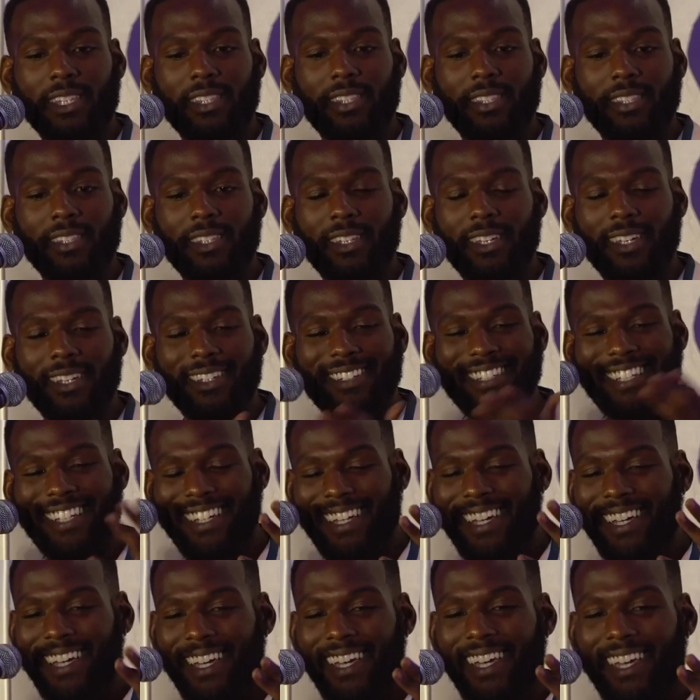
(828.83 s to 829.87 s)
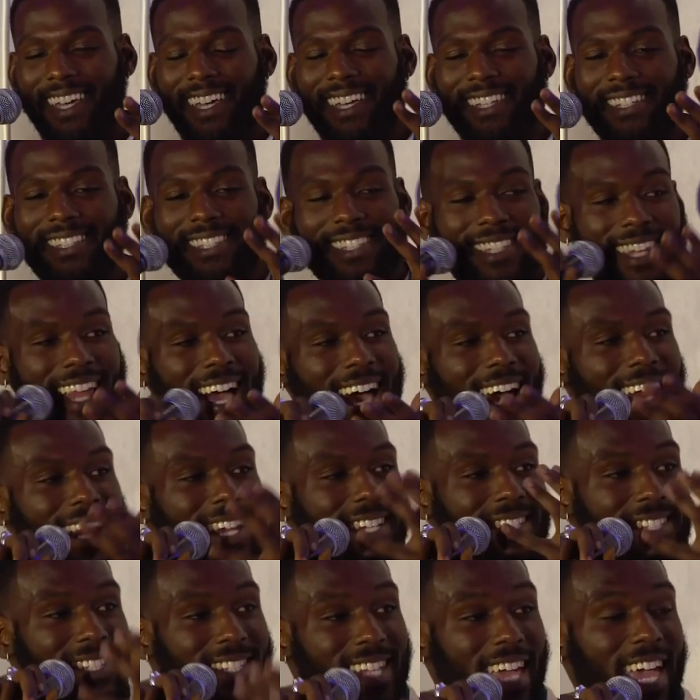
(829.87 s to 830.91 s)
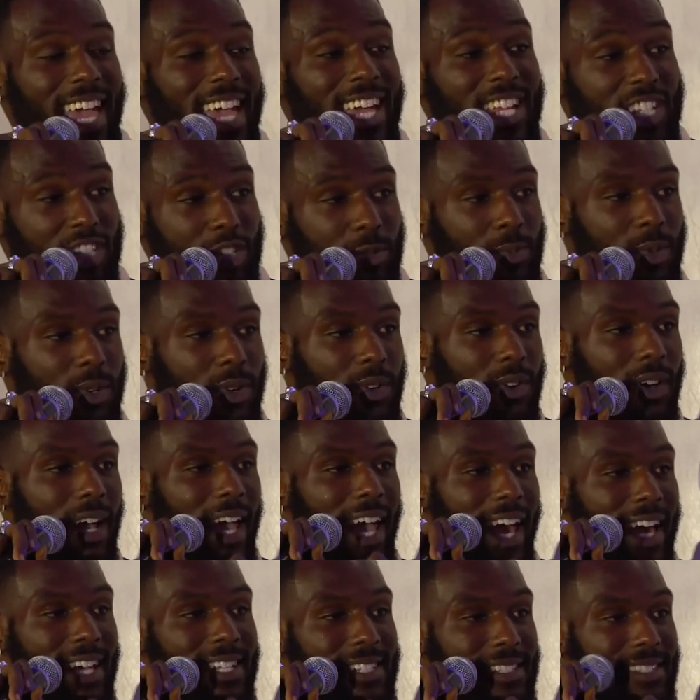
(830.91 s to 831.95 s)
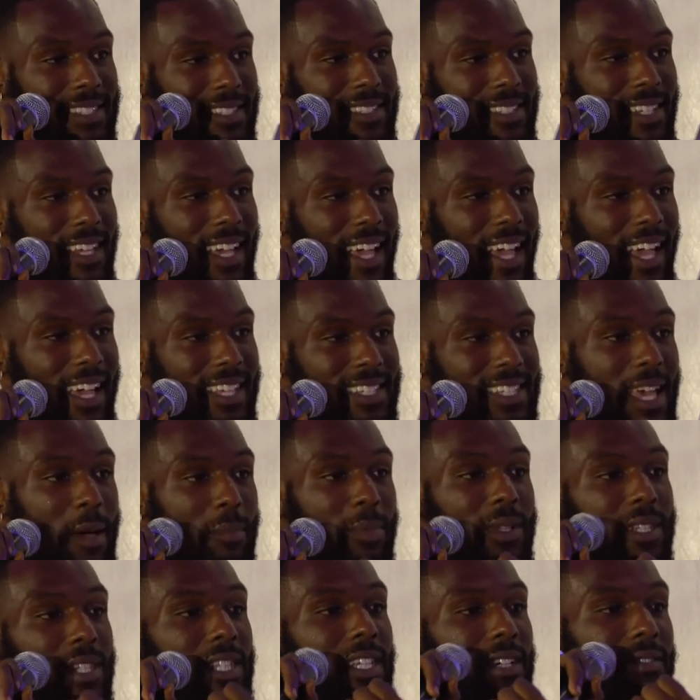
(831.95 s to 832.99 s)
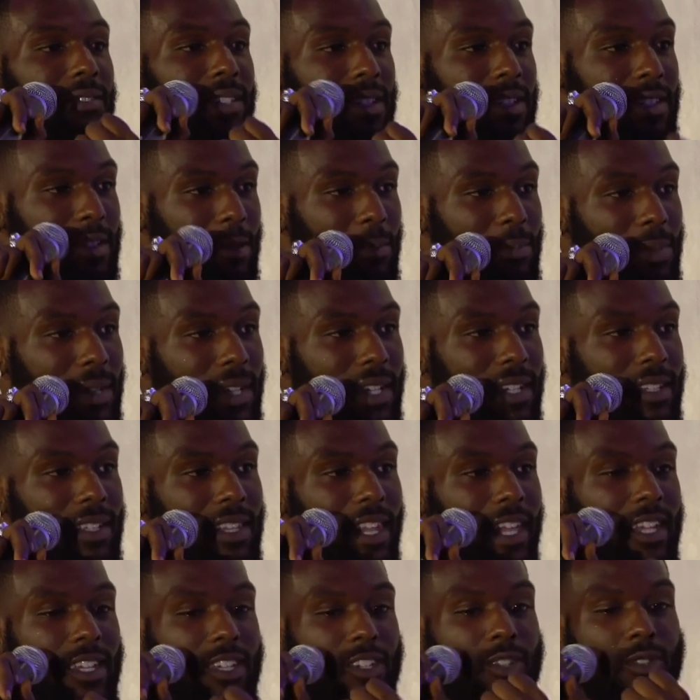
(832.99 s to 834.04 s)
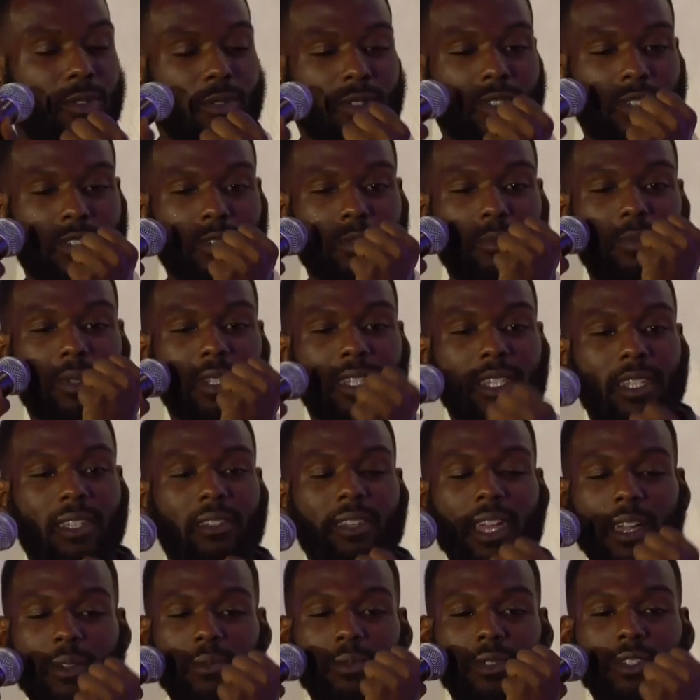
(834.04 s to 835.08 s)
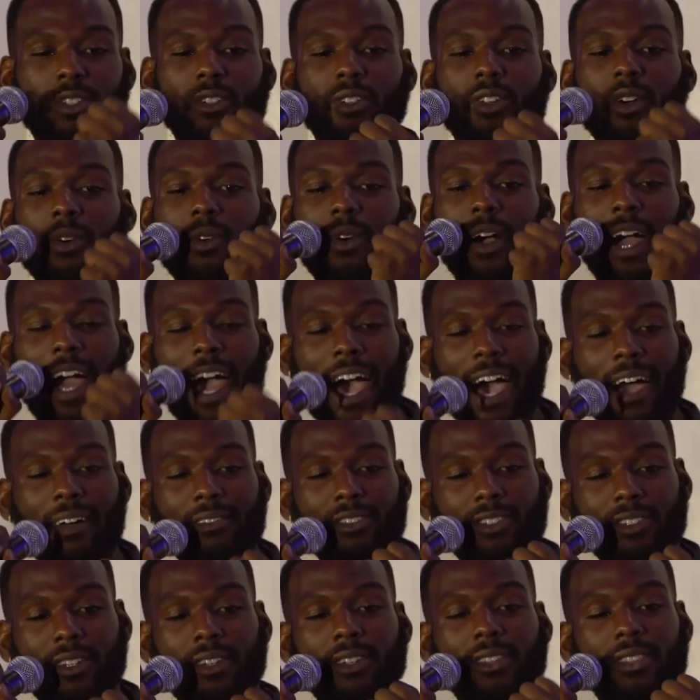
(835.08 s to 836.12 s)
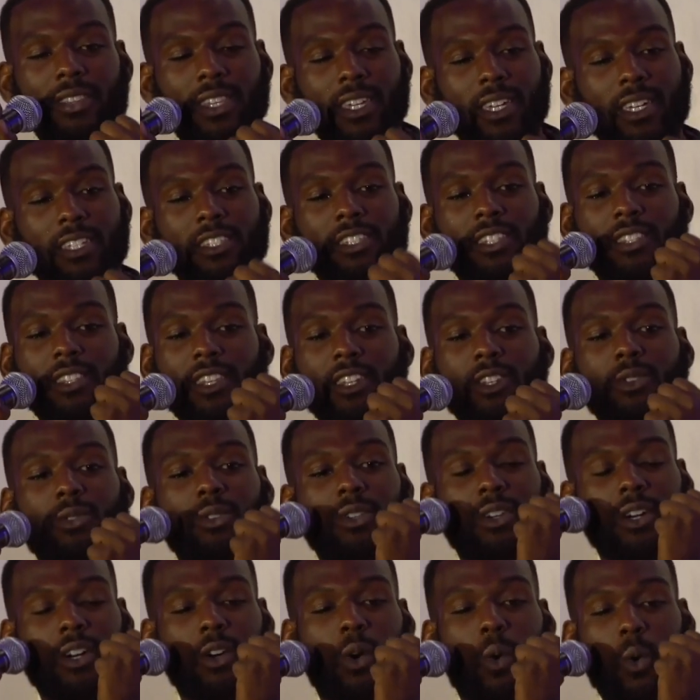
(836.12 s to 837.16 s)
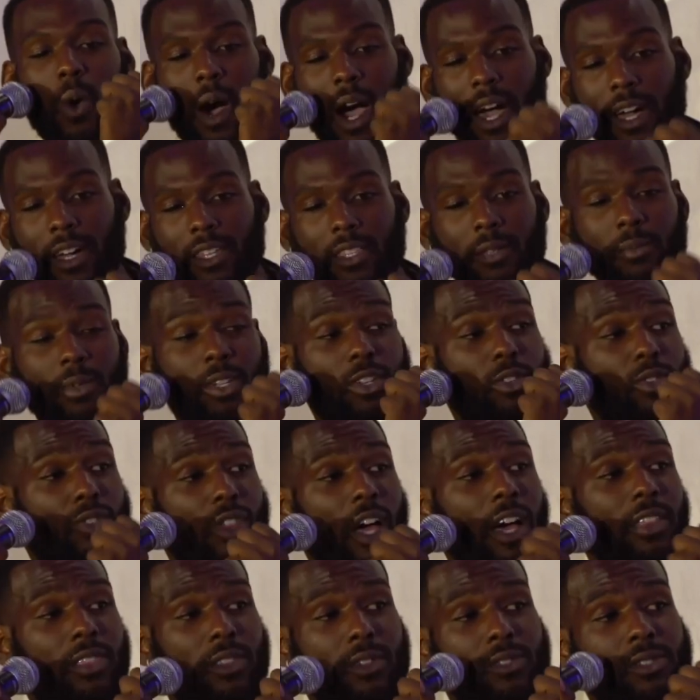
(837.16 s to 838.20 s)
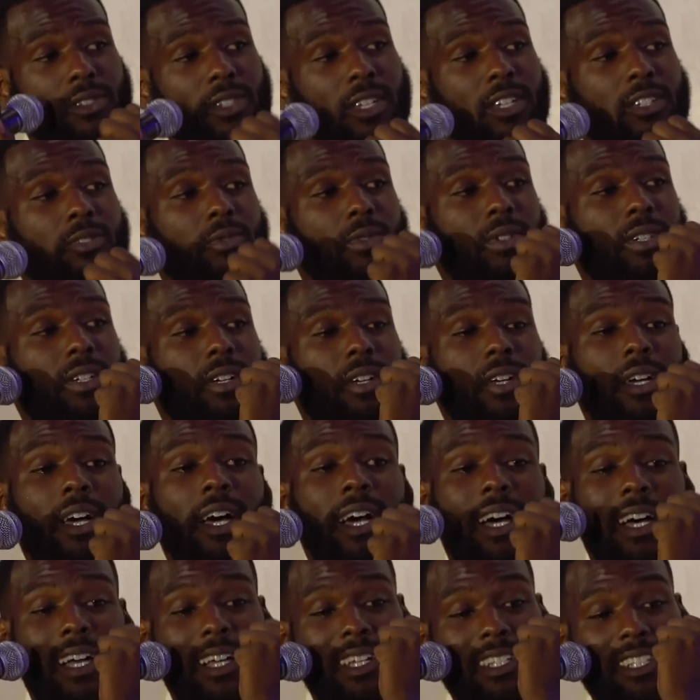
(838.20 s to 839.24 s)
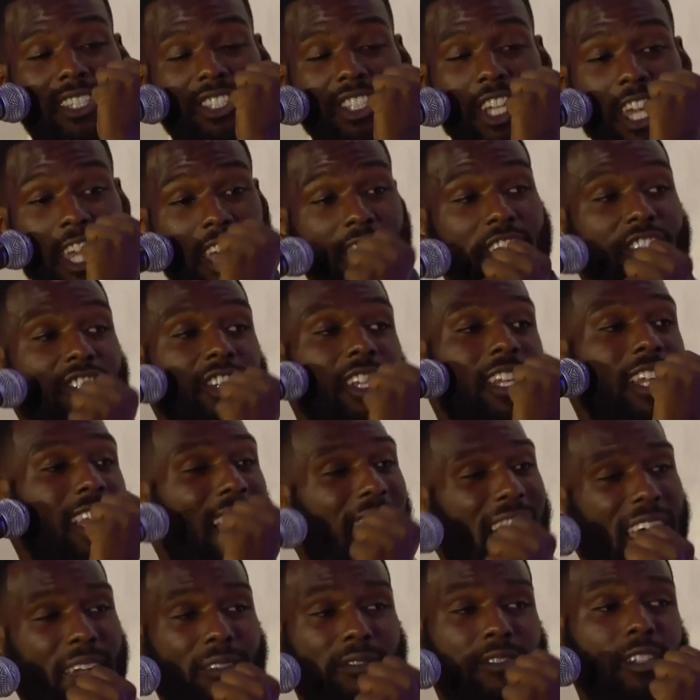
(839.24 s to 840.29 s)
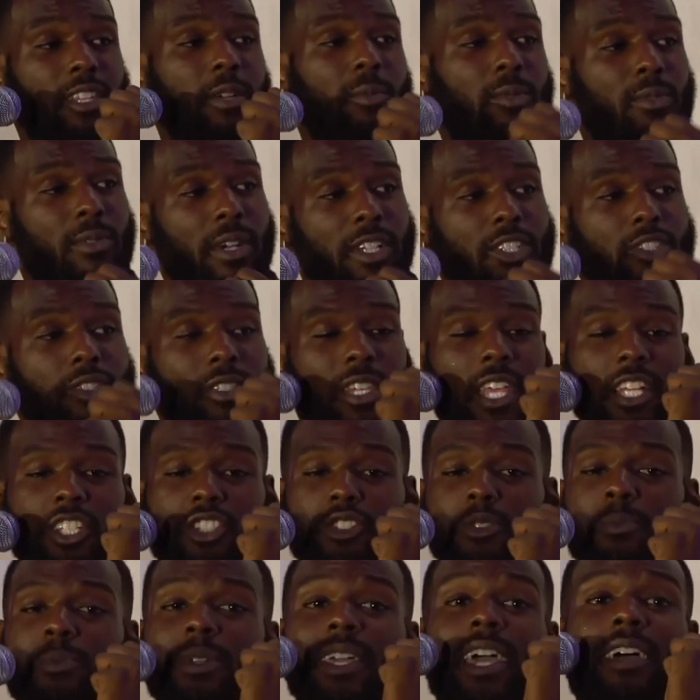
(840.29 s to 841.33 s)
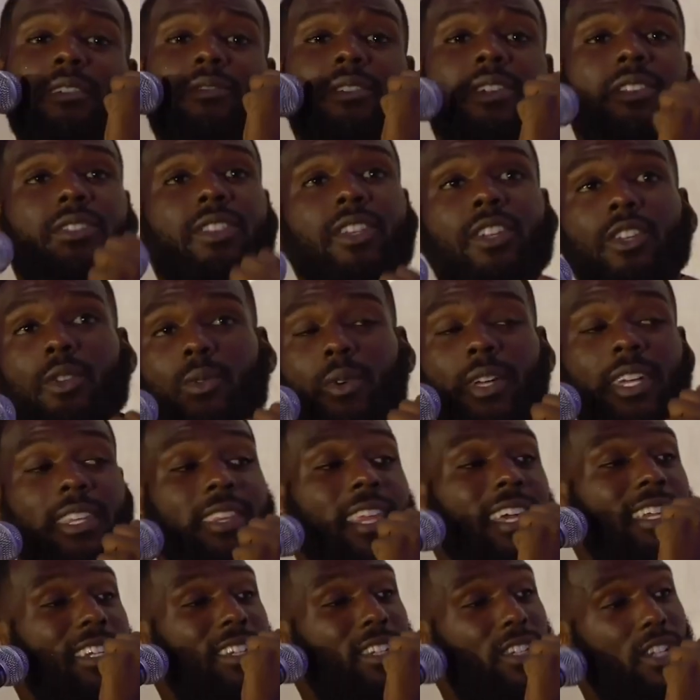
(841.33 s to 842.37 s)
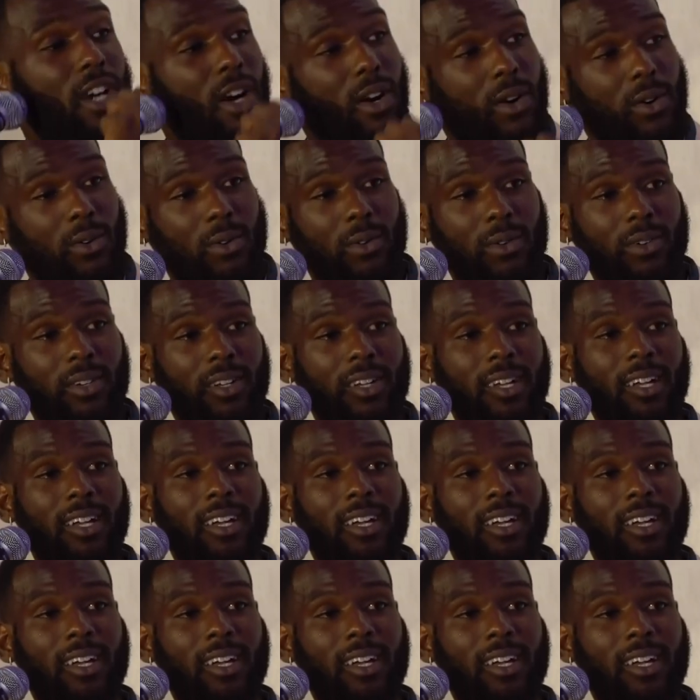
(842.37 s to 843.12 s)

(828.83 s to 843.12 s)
that it's not as tangible as I believed it to be. Like you believe, like when you don't have certain things and then you acquire them and you thought those things were gonna change your life, liberate you, let you be everything you want, and they don't.